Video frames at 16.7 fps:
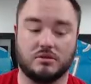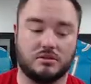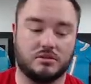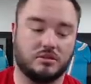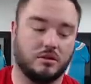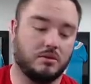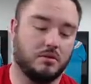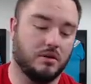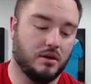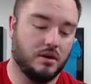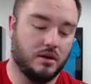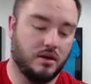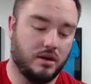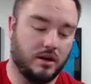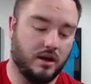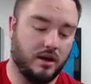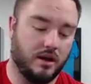So
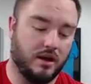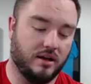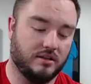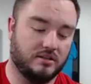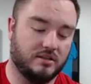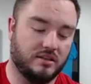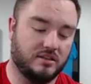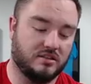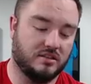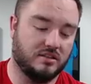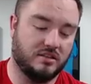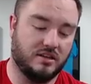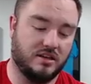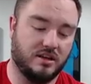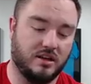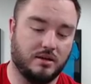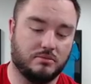it's nice to see
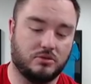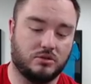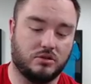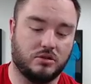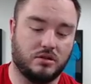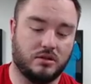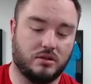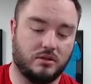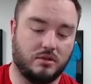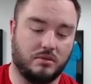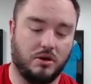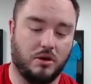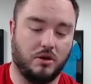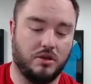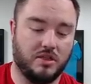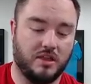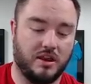him,
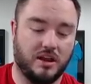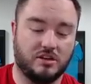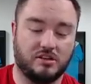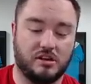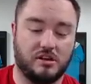in the NHL.